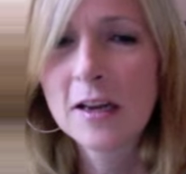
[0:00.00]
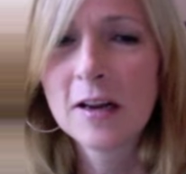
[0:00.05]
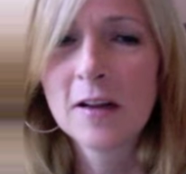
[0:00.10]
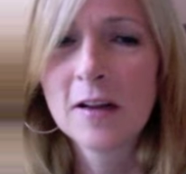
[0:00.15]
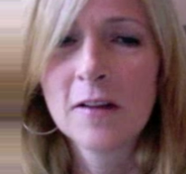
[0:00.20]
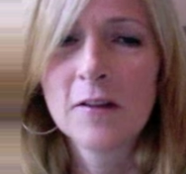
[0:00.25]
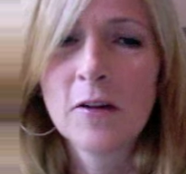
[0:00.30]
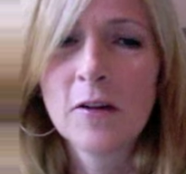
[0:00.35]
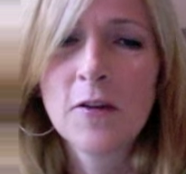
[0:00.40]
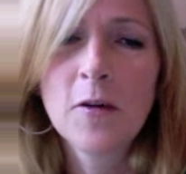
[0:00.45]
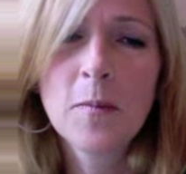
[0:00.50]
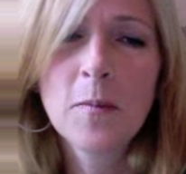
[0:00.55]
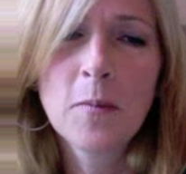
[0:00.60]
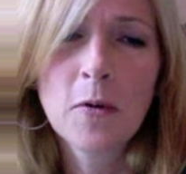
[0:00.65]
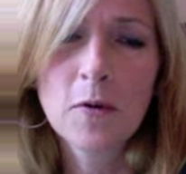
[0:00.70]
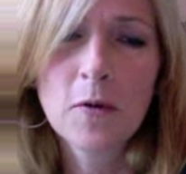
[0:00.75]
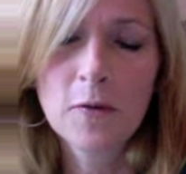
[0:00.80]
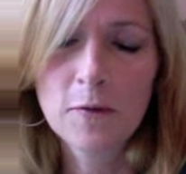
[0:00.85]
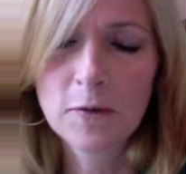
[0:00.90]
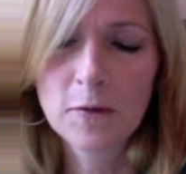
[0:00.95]
So they're
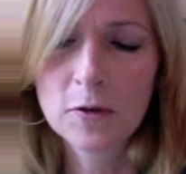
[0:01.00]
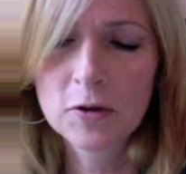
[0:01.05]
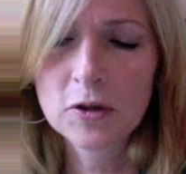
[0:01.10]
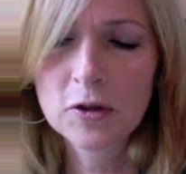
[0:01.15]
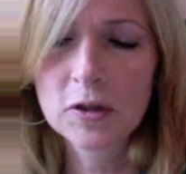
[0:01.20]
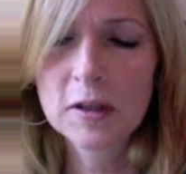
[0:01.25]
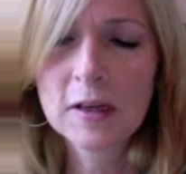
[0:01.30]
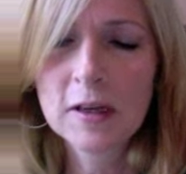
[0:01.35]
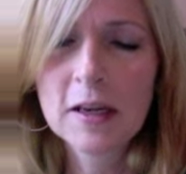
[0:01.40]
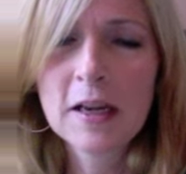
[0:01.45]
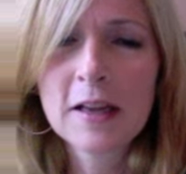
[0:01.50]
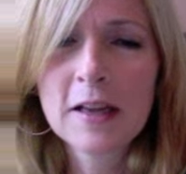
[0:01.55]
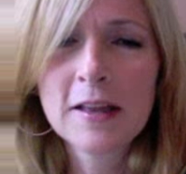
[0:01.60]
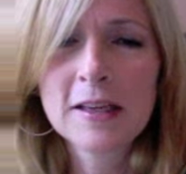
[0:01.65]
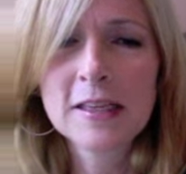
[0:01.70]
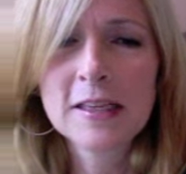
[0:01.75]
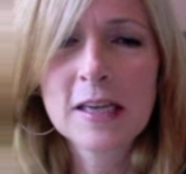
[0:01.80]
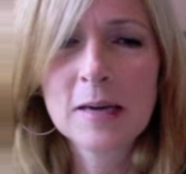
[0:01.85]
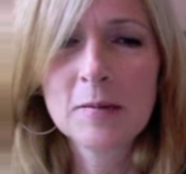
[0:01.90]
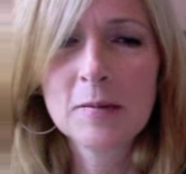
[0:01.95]
both virtually the
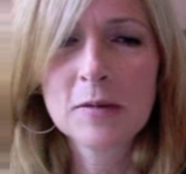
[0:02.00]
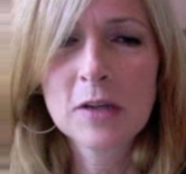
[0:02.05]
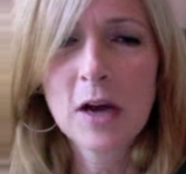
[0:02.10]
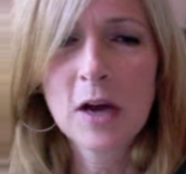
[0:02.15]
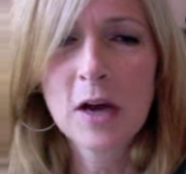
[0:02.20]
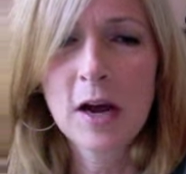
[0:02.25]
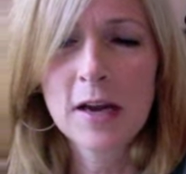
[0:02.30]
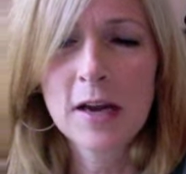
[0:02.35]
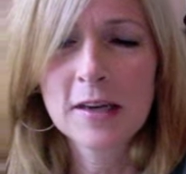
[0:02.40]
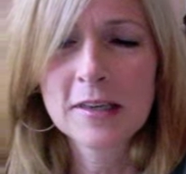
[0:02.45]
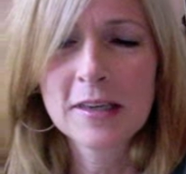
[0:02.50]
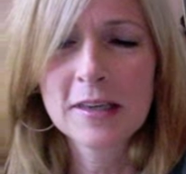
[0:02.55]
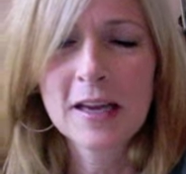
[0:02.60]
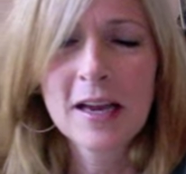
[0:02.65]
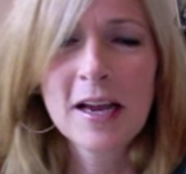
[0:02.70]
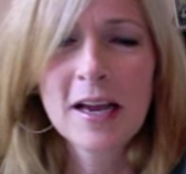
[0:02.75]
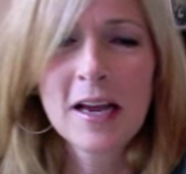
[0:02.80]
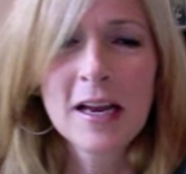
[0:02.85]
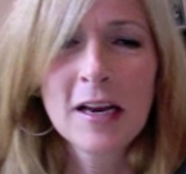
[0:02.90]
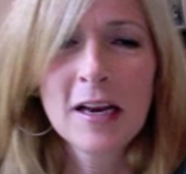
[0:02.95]
same size.
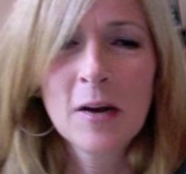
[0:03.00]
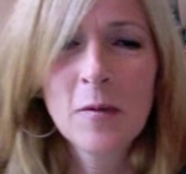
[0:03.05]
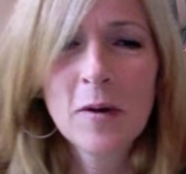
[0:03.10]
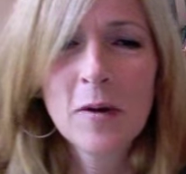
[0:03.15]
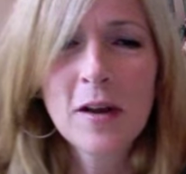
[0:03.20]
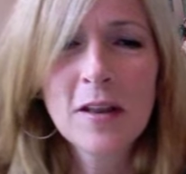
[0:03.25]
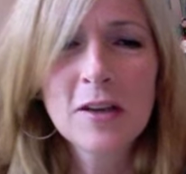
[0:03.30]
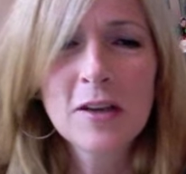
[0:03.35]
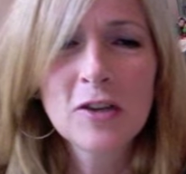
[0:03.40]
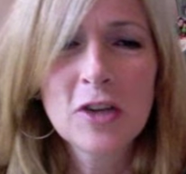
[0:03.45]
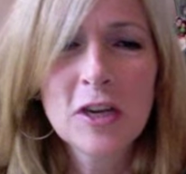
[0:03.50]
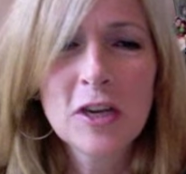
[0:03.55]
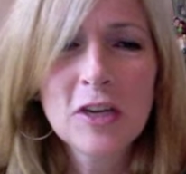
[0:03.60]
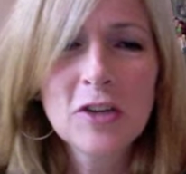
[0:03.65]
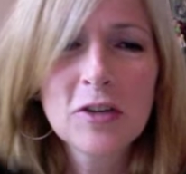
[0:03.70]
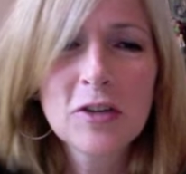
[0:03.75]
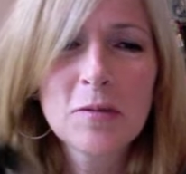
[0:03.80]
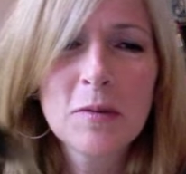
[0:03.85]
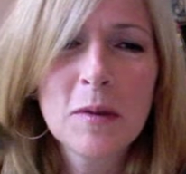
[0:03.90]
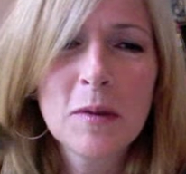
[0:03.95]
Now, one of the
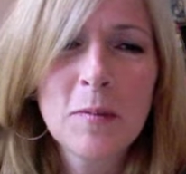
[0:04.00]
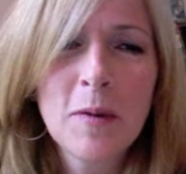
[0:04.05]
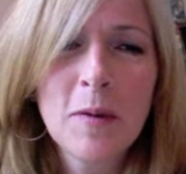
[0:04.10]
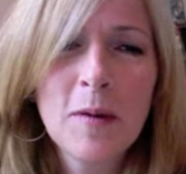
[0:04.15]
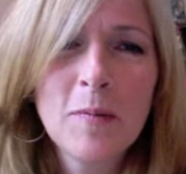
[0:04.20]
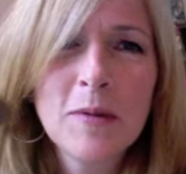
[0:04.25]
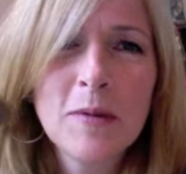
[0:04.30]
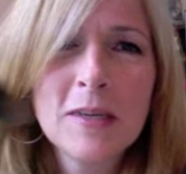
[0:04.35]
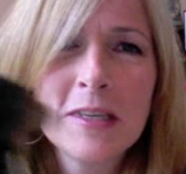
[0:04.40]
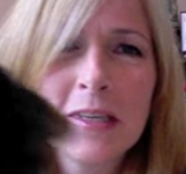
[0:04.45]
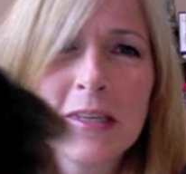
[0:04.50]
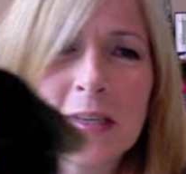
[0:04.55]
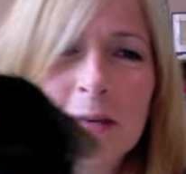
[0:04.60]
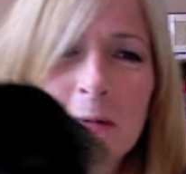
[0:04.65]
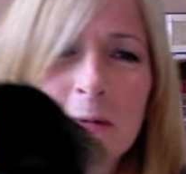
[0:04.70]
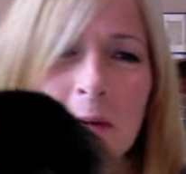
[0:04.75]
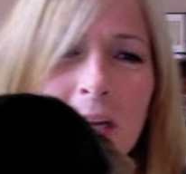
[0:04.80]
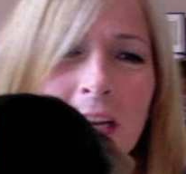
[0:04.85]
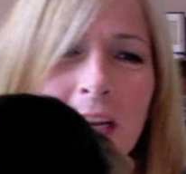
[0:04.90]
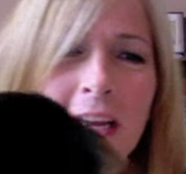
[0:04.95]
changes with the puppies this
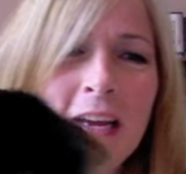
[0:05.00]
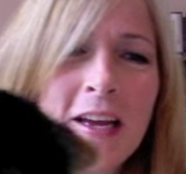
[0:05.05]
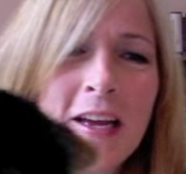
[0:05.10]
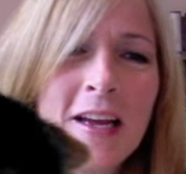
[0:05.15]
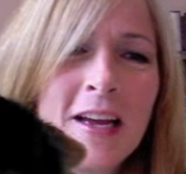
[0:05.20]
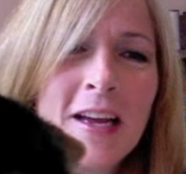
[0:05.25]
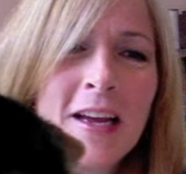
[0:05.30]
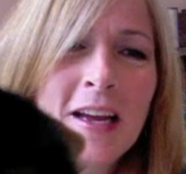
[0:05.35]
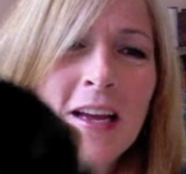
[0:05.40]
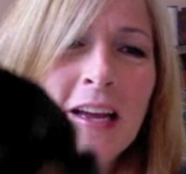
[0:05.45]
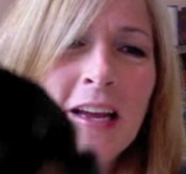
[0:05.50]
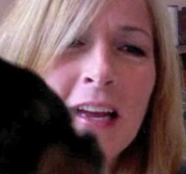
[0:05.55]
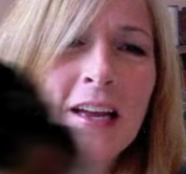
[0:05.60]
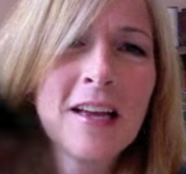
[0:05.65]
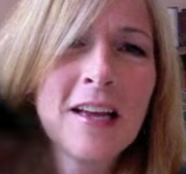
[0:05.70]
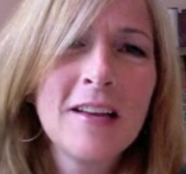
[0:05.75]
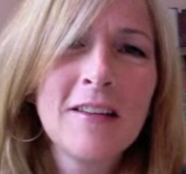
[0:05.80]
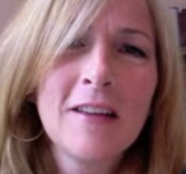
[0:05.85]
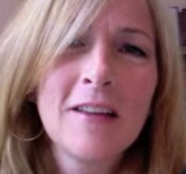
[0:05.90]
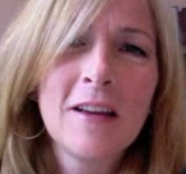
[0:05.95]
week
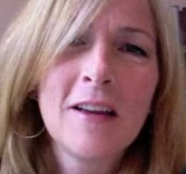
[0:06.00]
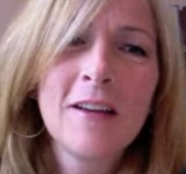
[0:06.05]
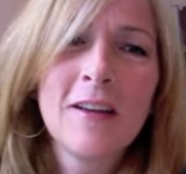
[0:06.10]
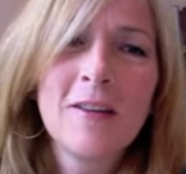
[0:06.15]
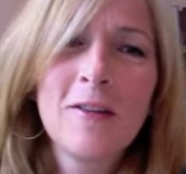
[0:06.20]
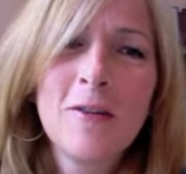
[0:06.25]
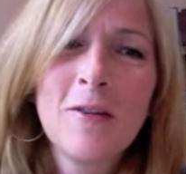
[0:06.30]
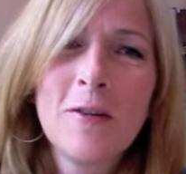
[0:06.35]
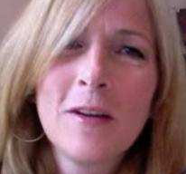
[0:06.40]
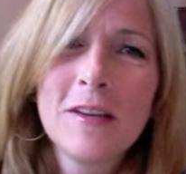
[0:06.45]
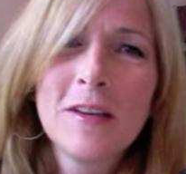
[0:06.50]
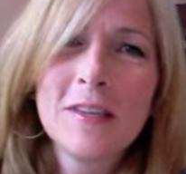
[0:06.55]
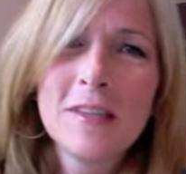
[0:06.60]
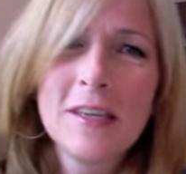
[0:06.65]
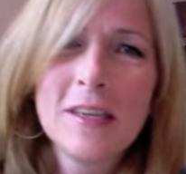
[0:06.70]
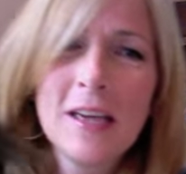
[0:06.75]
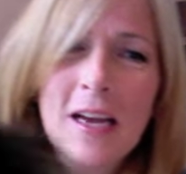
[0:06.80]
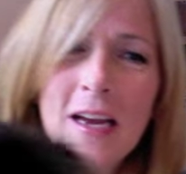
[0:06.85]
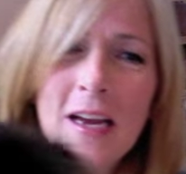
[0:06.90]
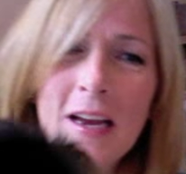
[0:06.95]
is, as you can see,
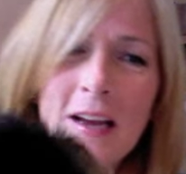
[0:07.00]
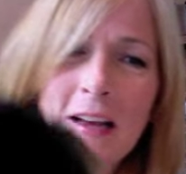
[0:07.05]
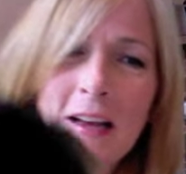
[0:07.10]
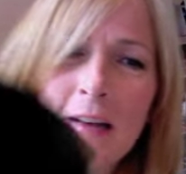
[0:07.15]
hang on,